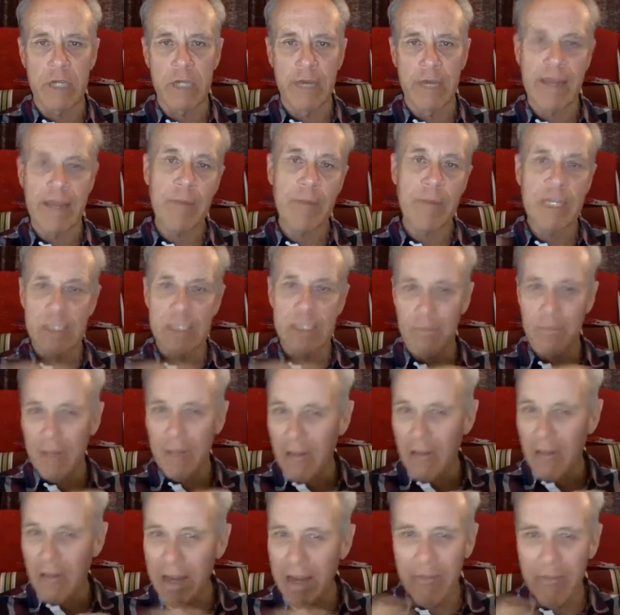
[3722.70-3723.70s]
That means a
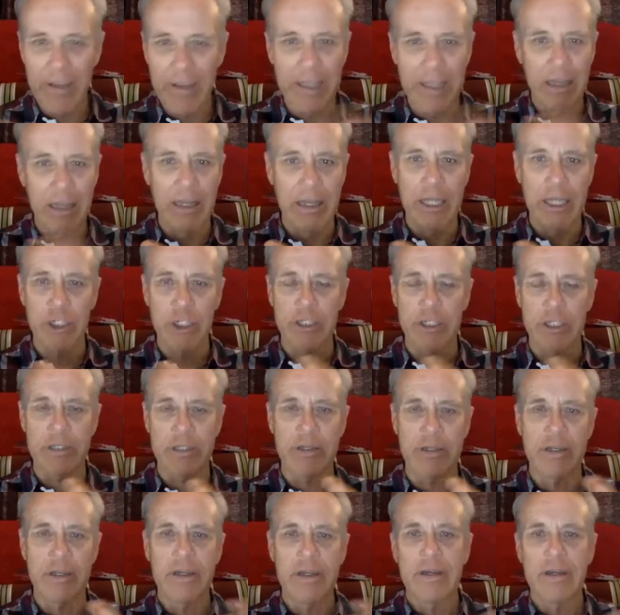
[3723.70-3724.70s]
lot of ventilation.
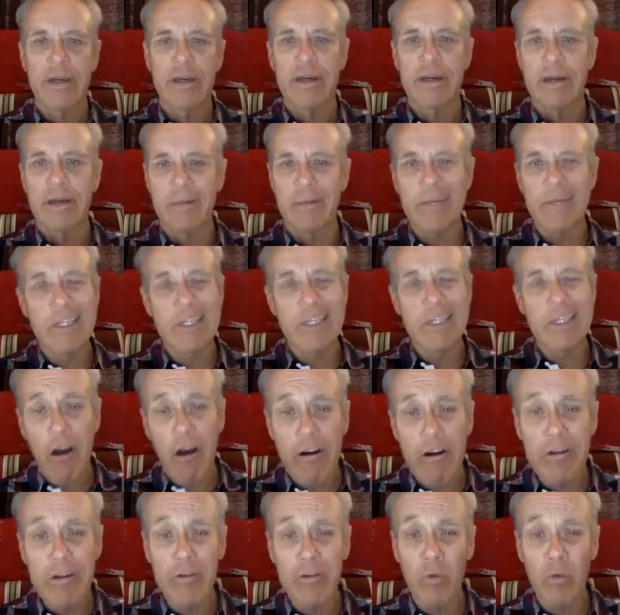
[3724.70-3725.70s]
It's
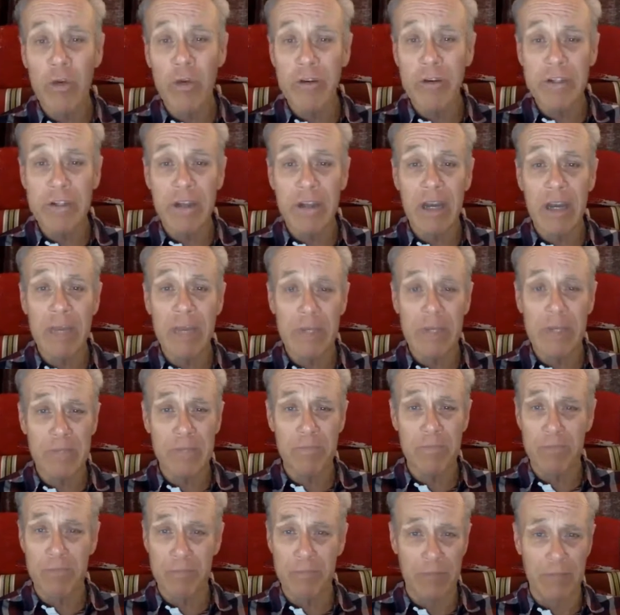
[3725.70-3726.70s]
hard in the wintertime in
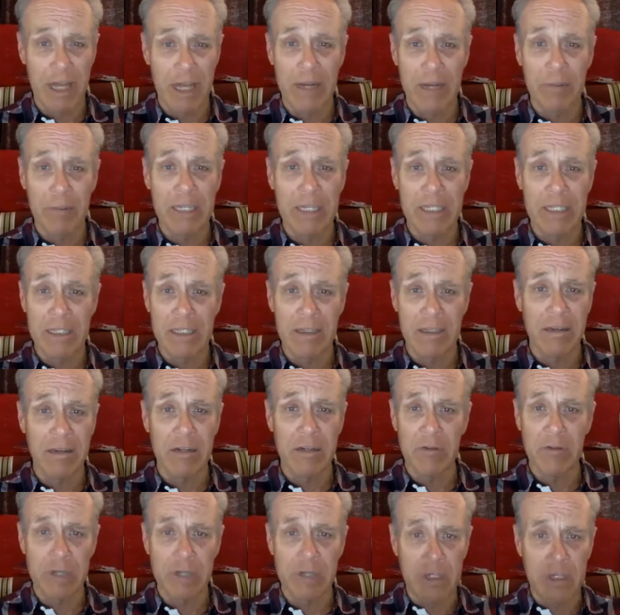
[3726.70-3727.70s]
a lot of places in the
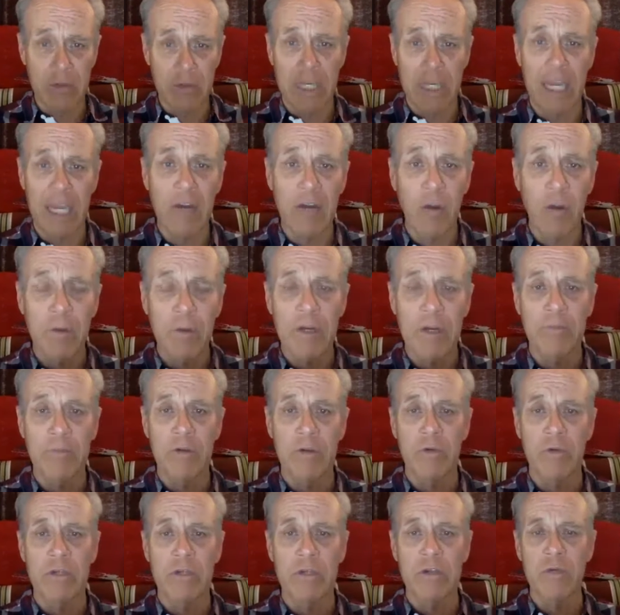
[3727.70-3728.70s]
country because we can't open up
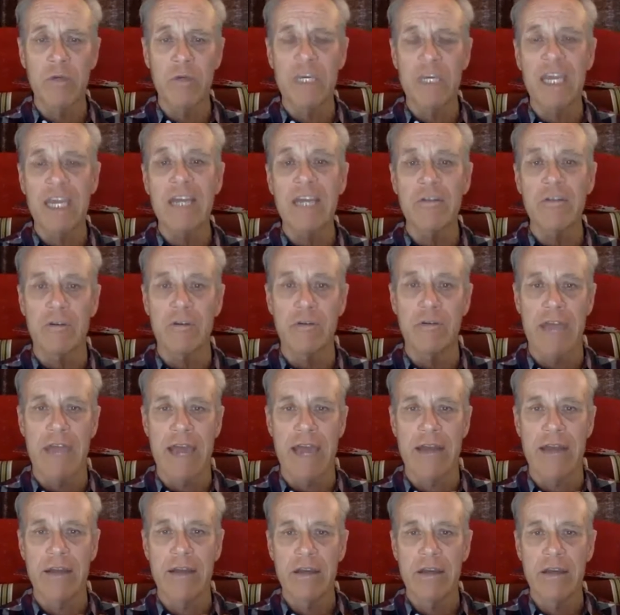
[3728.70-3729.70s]
the windows. We can't do that.